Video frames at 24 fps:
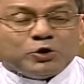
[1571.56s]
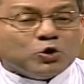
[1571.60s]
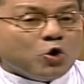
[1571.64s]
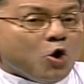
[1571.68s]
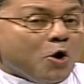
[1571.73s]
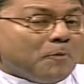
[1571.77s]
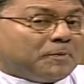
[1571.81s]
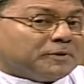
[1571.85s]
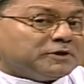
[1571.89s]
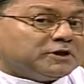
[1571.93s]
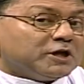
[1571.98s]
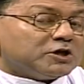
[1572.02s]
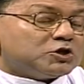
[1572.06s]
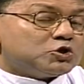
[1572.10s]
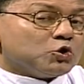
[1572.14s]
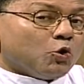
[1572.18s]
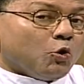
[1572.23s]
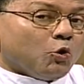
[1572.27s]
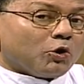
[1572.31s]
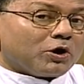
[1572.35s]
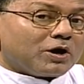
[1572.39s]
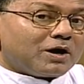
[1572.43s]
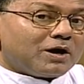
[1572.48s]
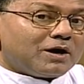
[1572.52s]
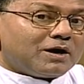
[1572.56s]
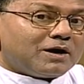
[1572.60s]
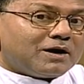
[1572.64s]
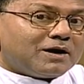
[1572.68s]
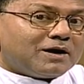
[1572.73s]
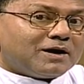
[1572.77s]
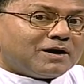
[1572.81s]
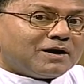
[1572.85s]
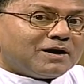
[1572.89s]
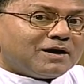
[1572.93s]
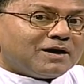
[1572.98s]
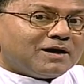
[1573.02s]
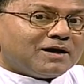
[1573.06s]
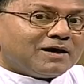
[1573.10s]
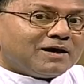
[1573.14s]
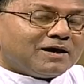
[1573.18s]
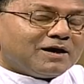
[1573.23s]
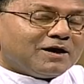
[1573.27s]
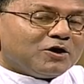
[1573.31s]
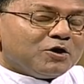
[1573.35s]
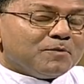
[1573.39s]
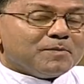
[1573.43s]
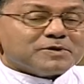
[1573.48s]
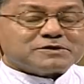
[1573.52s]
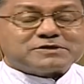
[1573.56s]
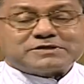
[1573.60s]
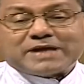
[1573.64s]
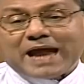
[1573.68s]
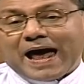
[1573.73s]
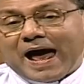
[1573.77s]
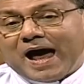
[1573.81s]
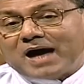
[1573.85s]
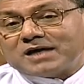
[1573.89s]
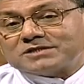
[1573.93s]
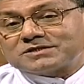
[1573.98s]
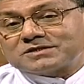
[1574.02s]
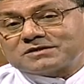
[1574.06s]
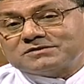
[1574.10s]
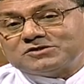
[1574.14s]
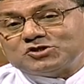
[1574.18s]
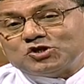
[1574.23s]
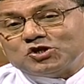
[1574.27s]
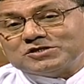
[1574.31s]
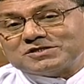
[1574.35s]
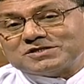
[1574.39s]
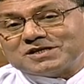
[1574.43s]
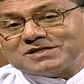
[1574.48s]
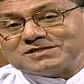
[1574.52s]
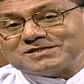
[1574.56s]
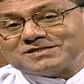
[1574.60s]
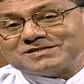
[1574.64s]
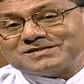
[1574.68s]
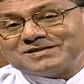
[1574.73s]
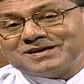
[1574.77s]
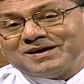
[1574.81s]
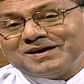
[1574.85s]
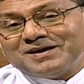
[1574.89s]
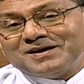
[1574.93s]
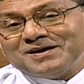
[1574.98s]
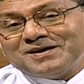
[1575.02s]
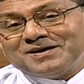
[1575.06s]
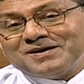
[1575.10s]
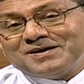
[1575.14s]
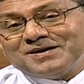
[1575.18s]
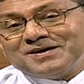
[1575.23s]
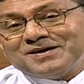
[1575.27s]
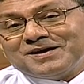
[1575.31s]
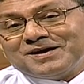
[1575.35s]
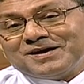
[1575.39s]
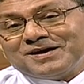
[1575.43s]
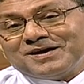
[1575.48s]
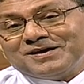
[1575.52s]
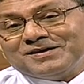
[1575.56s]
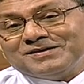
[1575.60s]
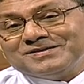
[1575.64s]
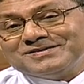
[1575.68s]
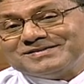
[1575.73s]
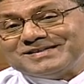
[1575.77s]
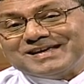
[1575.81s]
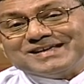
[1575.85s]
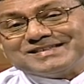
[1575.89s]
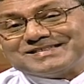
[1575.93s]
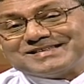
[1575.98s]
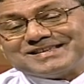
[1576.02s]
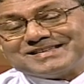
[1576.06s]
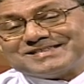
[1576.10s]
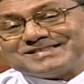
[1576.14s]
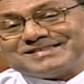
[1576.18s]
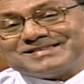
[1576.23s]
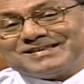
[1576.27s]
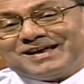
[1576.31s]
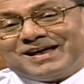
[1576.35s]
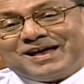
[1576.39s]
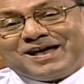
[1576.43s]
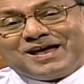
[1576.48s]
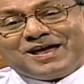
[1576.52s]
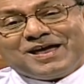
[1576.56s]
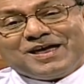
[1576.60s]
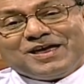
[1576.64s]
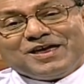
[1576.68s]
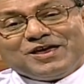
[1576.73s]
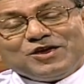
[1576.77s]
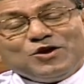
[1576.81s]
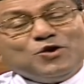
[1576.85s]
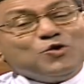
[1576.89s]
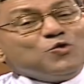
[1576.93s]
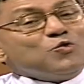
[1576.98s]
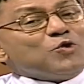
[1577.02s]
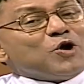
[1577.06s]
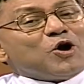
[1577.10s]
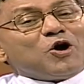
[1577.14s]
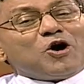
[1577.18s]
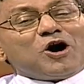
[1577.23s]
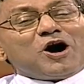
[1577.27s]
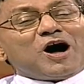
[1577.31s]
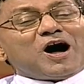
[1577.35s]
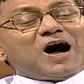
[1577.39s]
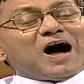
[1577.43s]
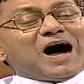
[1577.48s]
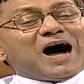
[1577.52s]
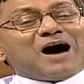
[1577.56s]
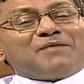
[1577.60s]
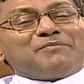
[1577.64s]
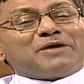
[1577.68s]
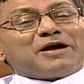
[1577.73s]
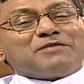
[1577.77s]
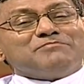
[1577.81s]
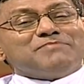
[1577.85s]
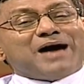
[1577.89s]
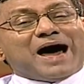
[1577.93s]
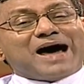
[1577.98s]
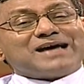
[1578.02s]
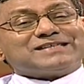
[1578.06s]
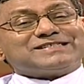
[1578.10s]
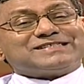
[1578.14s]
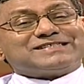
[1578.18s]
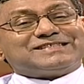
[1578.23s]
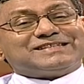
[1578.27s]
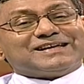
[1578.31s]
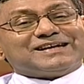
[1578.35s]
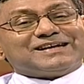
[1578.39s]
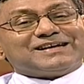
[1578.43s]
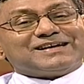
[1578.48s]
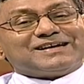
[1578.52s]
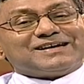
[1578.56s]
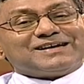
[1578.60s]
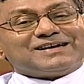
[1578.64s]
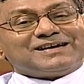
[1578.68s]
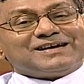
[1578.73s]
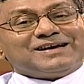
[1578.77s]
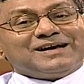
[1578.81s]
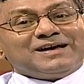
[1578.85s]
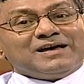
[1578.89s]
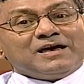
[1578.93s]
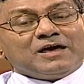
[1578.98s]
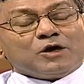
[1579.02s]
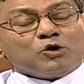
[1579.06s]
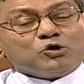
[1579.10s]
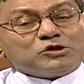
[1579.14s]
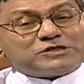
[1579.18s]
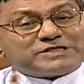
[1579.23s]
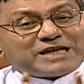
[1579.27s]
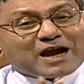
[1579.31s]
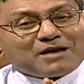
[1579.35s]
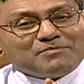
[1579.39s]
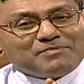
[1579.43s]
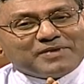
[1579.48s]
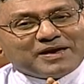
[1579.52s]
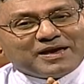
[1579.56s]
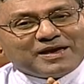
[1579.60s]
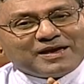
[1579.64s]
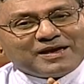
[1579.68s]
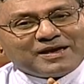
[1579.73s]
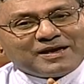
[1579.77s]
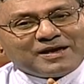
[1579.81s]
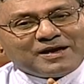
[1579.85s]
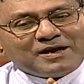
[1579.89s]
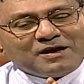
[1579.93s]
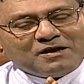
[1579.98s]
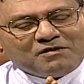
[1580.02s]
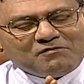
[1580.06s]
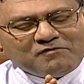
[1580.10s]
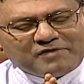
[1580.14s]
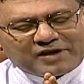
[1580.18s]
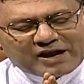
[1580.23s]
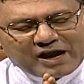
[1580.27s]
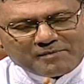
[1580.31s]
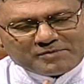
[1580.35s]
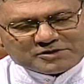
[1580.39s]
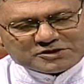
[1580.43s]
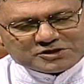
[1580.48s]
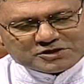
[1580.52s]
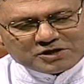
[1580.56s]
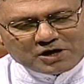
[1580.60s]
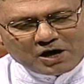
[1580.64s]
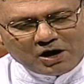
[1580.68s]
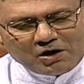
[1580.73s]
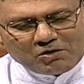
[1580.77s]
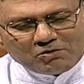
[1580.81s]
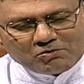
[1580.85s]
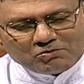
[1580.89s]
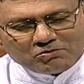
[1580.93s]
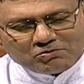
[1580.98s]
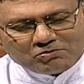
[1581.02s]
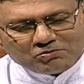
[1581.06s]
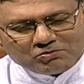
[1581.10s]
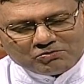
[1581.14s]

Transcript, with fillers: you open the door, you must ask Jesus, Jesus, you are my master. You tell me where I must go.